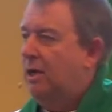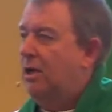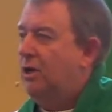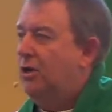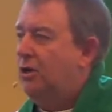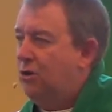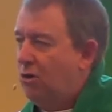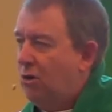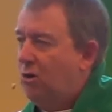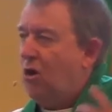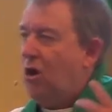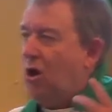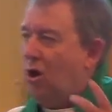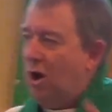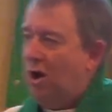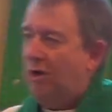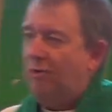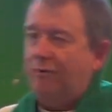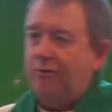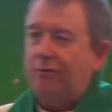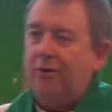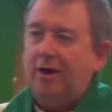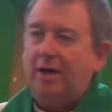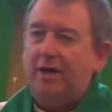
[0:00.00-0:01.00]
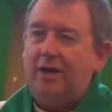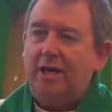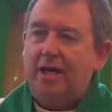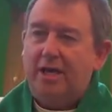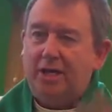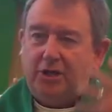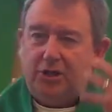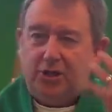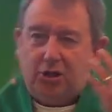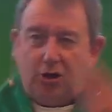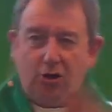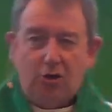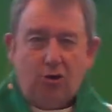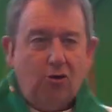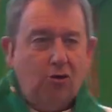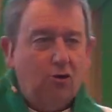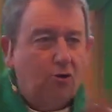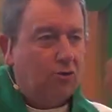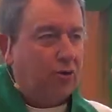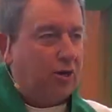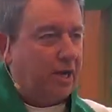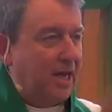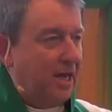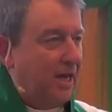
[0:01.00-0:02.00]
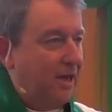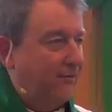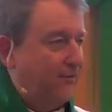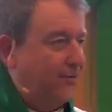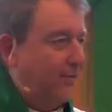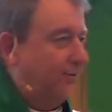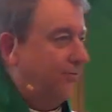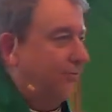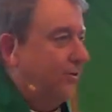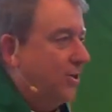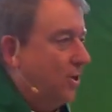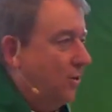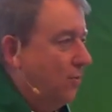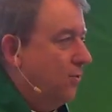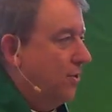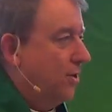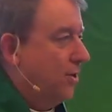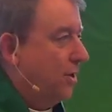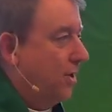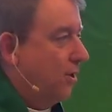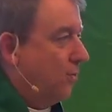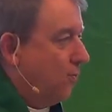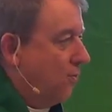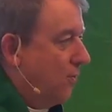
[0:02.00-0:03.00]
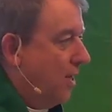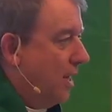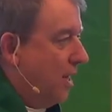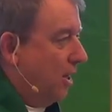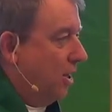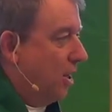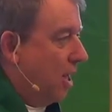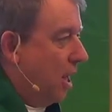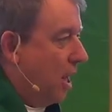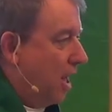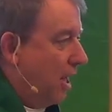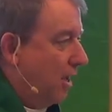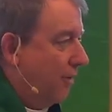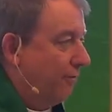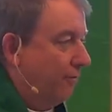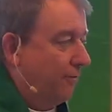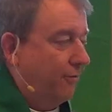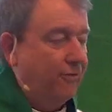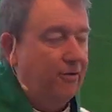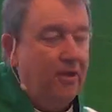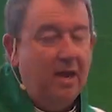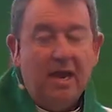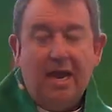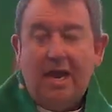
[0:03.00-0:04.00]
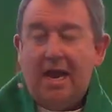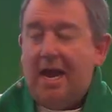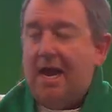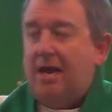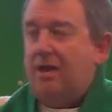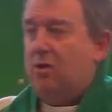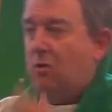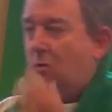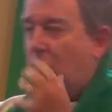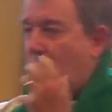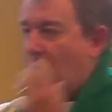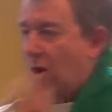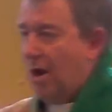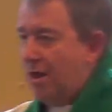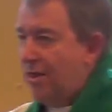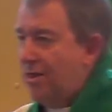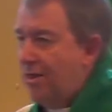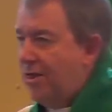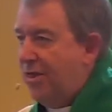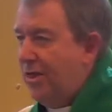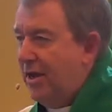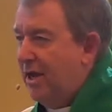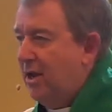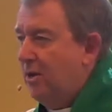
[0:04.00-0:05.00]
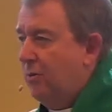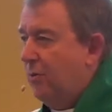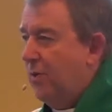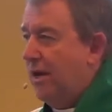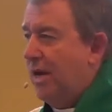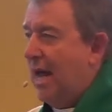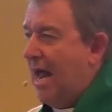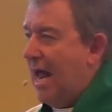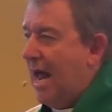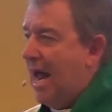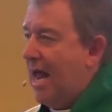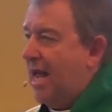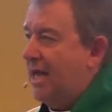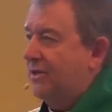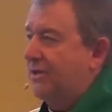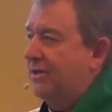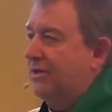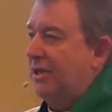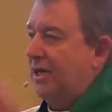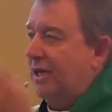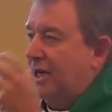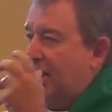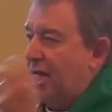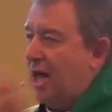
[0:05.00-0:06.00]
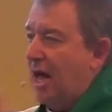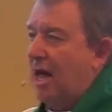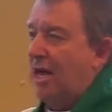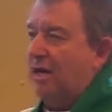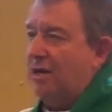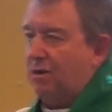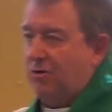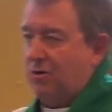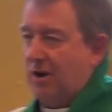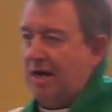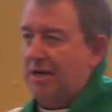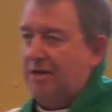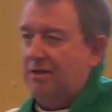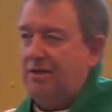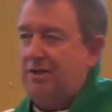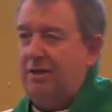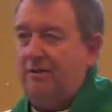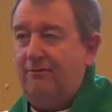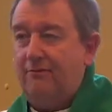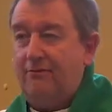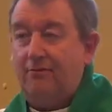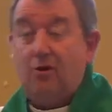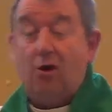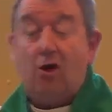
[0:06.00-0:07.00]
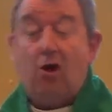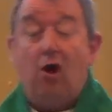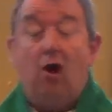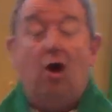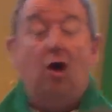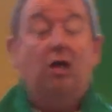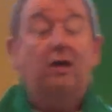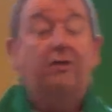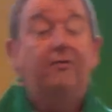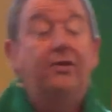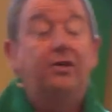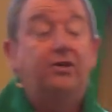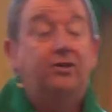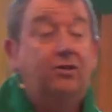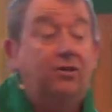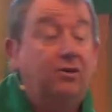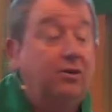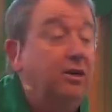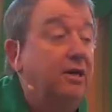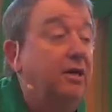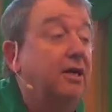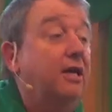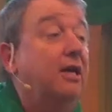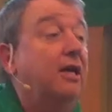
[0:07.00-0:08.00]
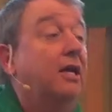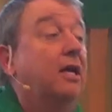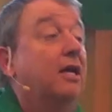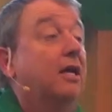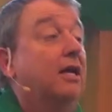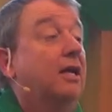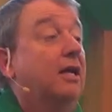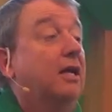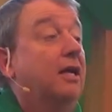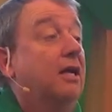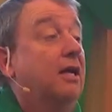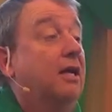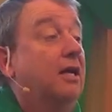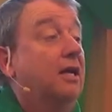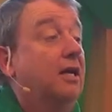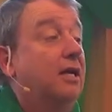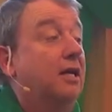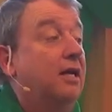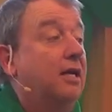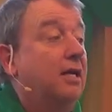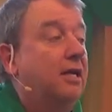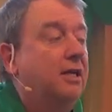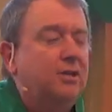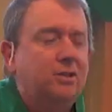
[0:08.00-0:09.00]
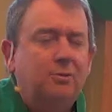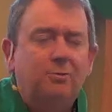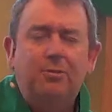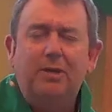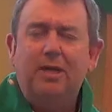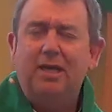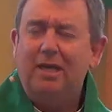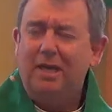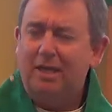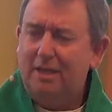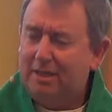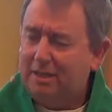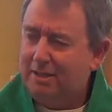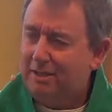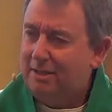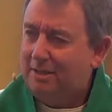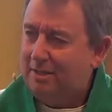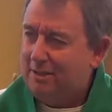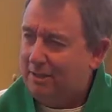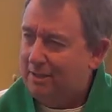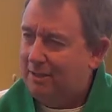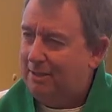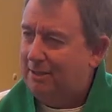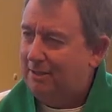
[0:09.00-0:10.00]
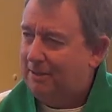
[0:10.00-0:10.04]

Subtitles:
You're offering the eternal gift of someone that we love, and the one thing we ask that God grants them for all of eternity, it's peace.